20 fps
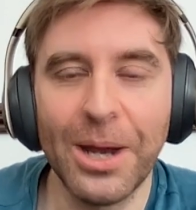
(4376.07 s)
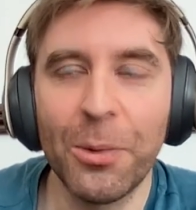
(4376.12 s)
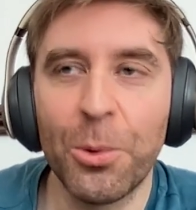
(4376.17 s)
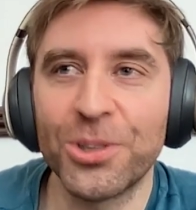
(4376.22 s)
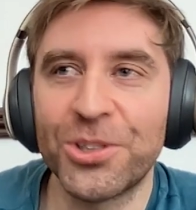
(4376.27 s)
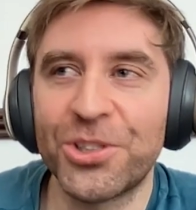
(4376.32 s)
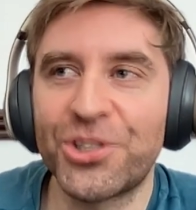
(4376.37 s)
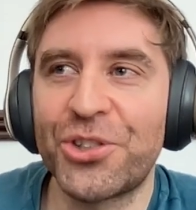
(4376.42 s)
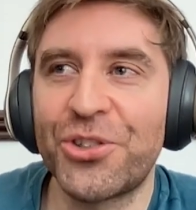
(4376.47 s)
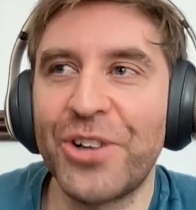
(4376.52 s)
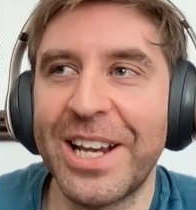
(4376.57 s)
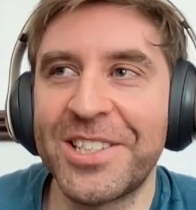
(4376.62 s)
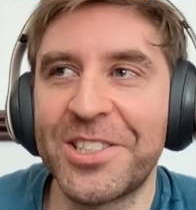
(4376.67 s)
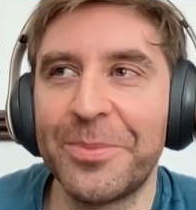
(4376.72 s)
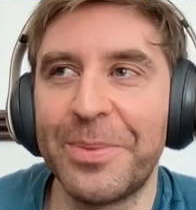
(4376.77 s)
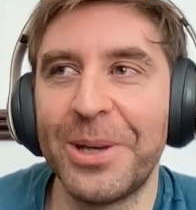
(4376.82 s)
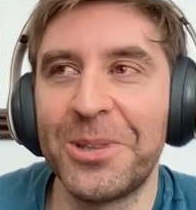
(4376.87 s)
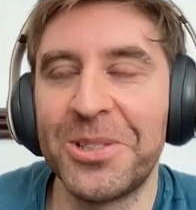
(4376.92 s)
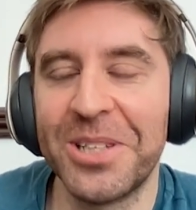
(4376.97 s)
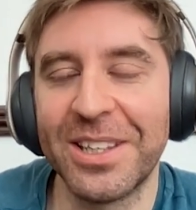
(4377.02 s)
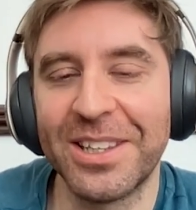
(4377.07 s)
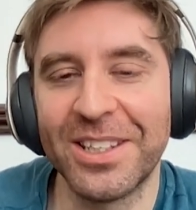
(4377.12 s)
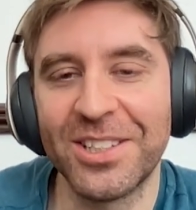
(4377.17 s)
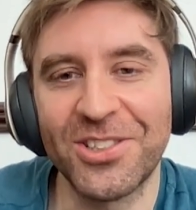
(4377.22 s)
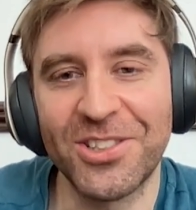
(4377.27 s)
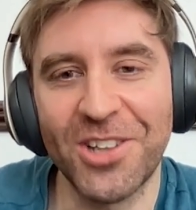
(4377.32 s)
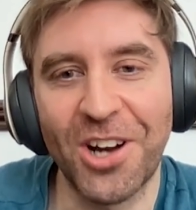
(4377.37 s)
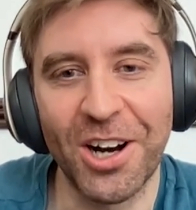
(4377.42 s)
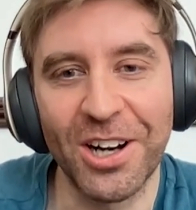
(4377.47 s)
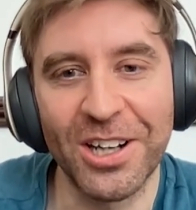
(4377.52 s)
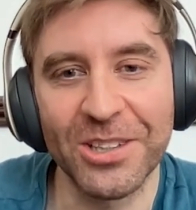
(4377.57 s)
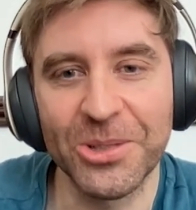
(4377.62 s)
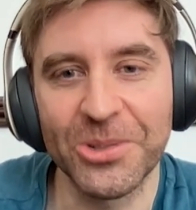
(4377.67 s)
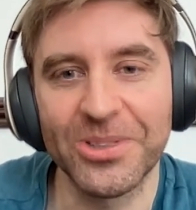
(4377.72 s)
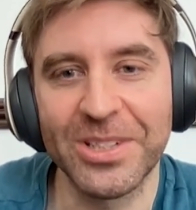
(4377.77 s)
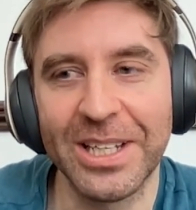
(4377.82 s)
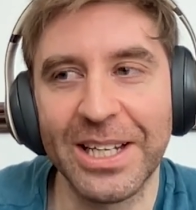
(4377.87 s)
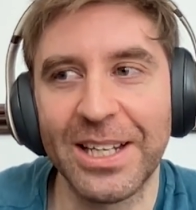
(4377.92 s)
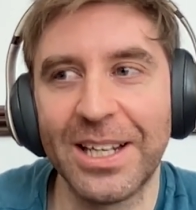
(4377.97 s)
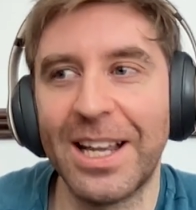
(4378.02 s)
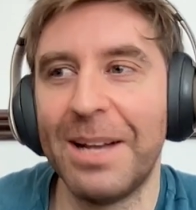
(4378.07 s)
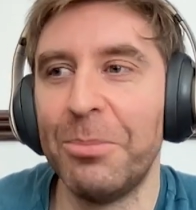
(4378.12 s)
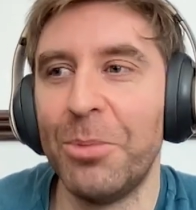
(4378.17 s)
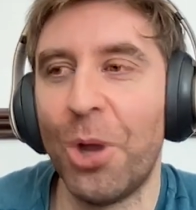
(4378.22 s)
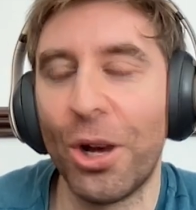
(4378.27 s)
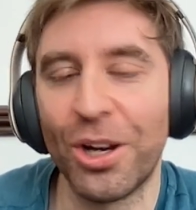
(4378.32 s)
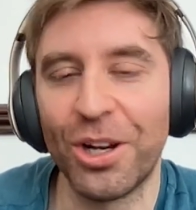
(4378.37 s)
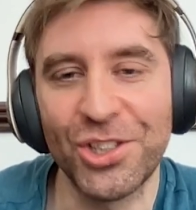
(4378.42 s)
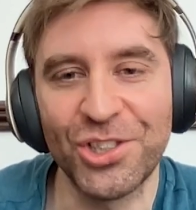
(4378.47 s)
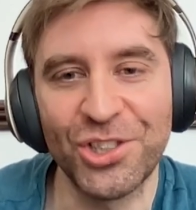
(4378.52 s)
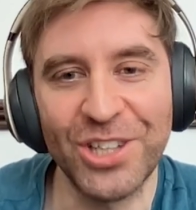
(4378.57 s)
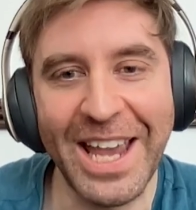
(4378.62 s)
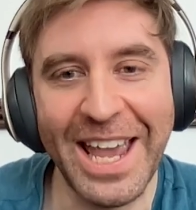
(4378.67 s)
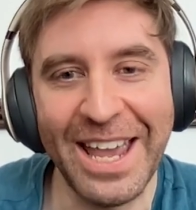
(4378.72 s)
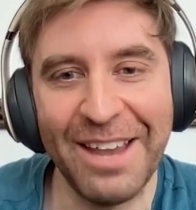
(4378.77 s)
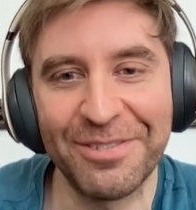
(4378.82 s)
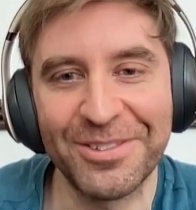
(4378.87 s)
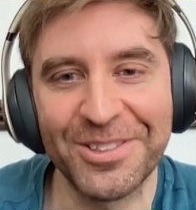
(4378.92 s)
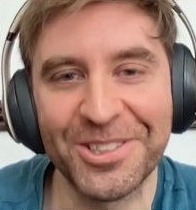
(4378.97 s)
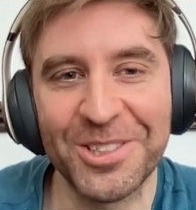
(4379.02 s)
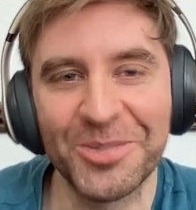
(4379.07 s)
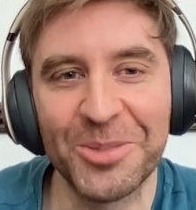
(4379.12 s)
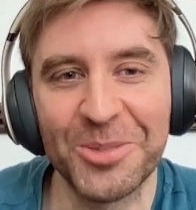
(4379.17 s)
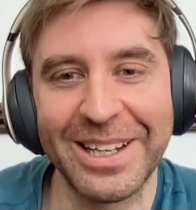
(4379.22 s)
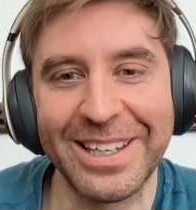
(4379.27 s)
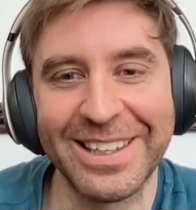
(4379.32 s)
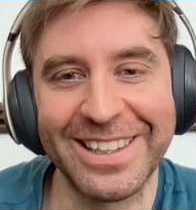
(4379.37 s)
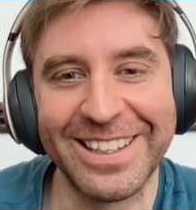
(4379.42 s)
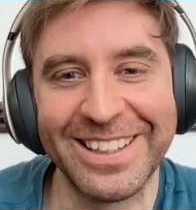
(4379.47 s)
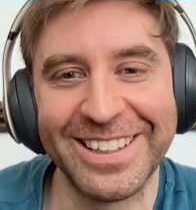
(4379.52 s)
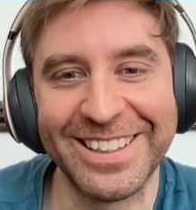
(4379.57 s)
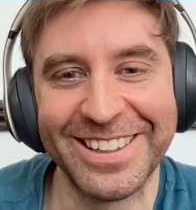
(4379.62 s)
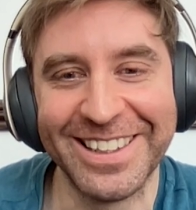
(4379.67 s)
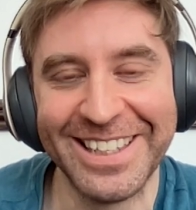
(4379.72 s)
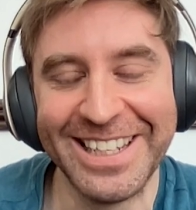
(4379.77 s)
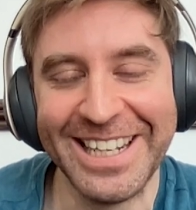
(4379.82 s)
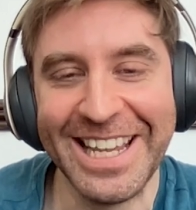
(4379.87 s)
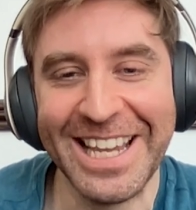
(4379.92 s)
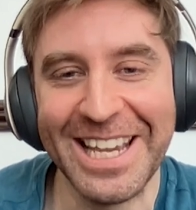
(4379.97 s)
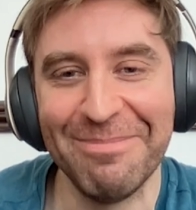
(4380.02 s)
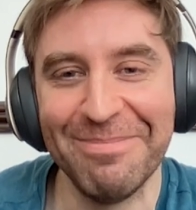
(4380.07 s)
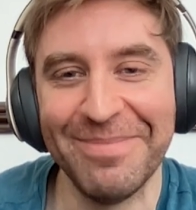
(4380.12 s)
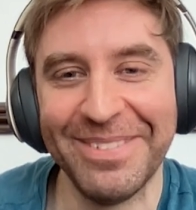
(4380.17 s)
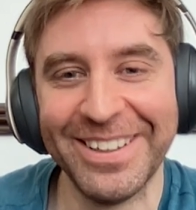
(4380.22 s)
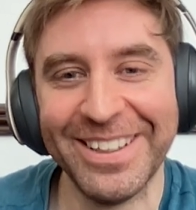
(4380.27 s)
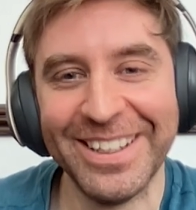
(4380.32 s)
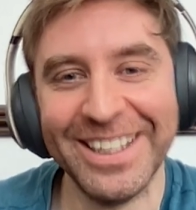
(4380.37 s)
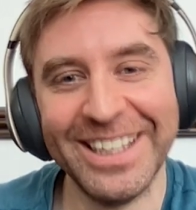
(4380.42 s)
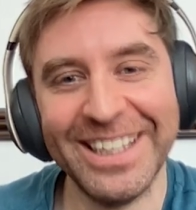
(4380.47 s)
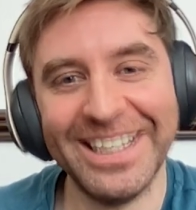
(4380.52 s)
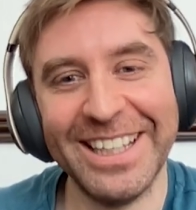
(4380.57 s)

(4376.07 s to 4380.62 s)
I was stressed about it at the start, because I was like, I'm not a chef, despite the name.